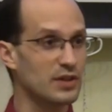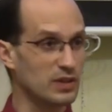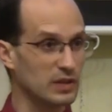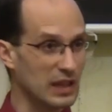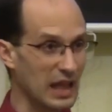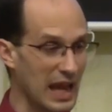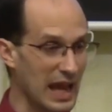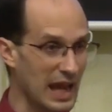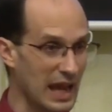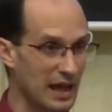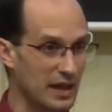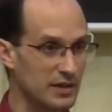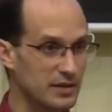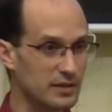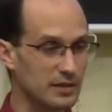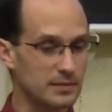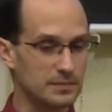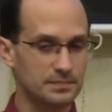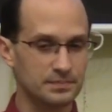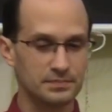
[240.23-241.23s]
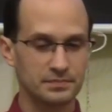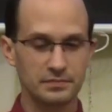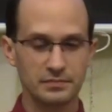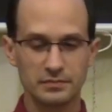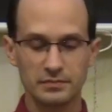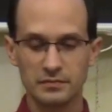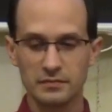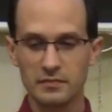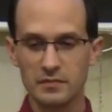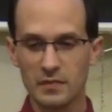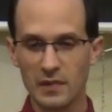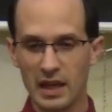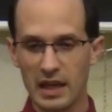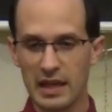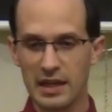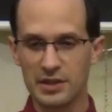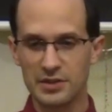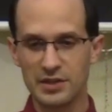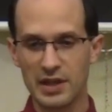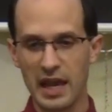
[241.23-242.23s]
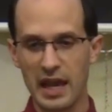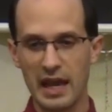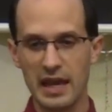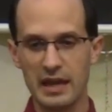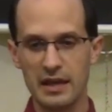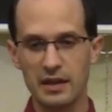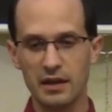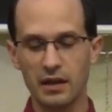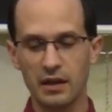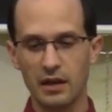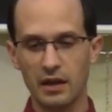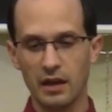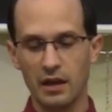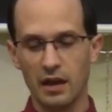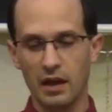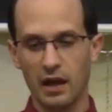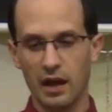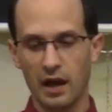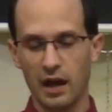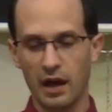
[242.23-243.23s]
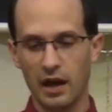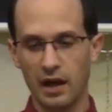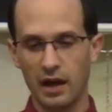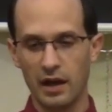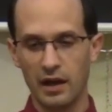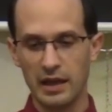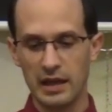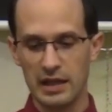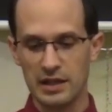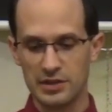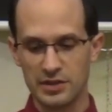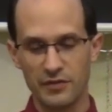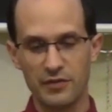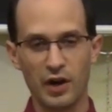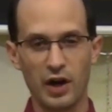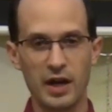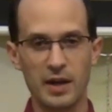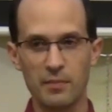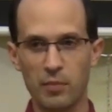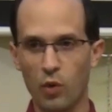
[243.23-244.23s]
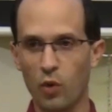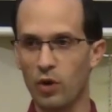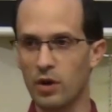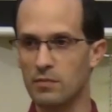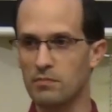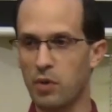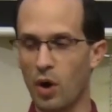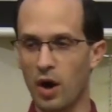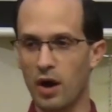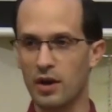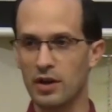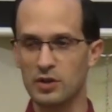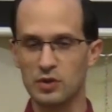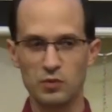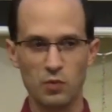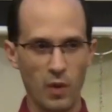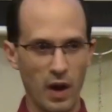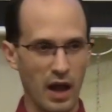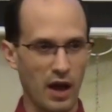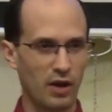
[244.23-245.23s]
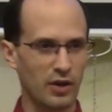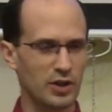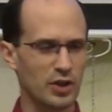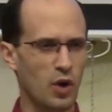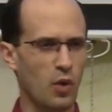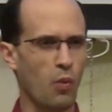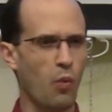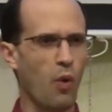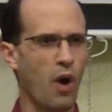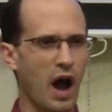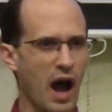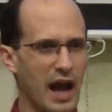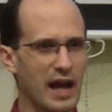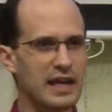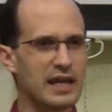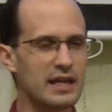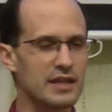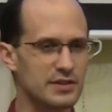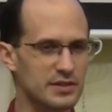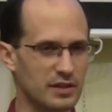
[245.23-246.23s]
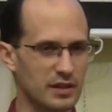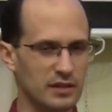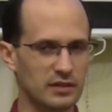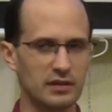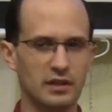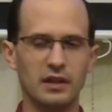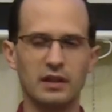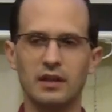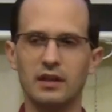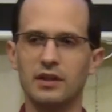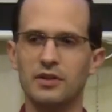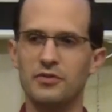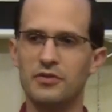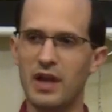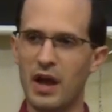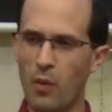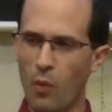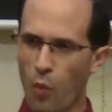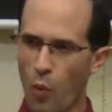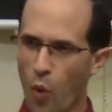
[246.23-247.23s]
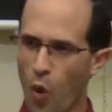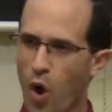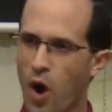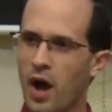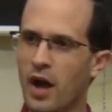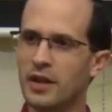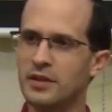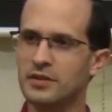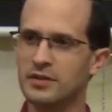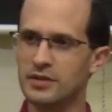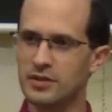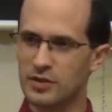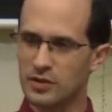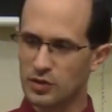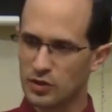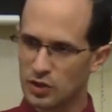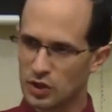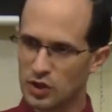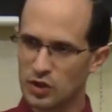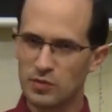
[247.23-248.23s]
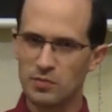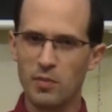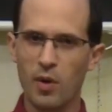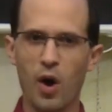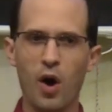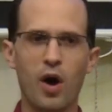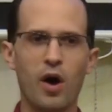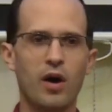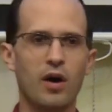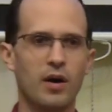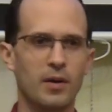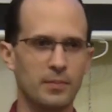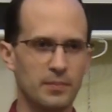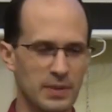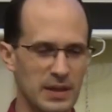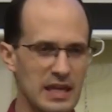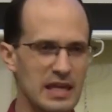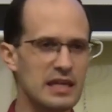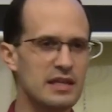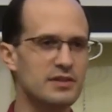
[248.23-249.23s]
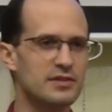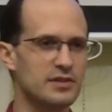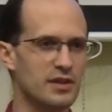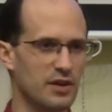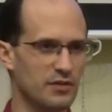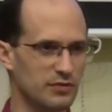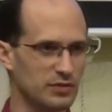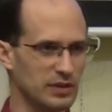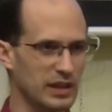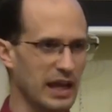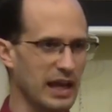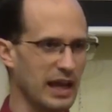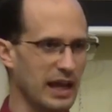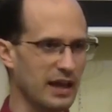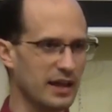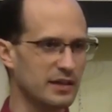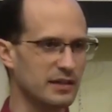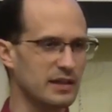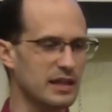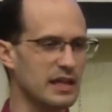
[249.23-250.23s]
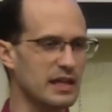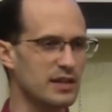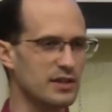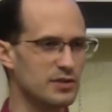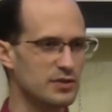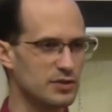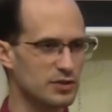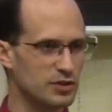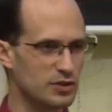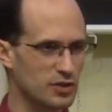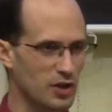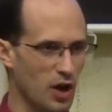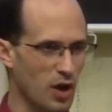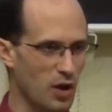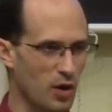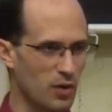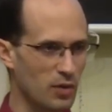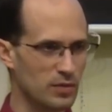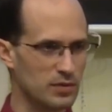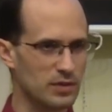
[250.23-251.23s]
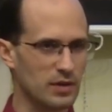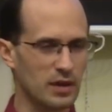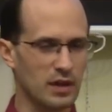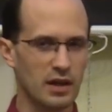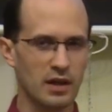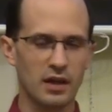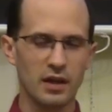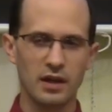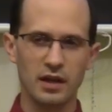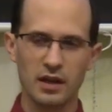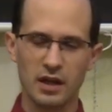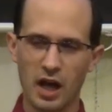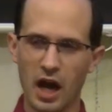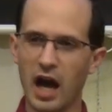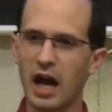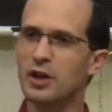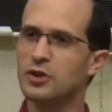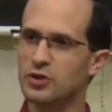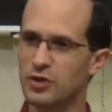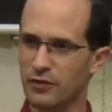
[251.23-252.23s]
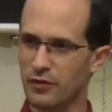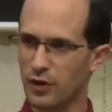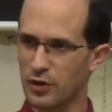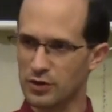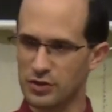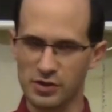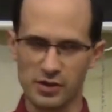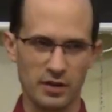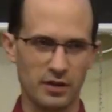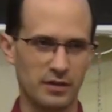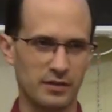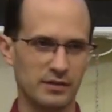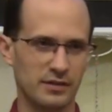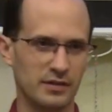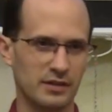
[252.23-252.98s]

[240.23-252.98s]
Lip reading: of land is a very important part as well. Why is it that one small piece of land is so controversial?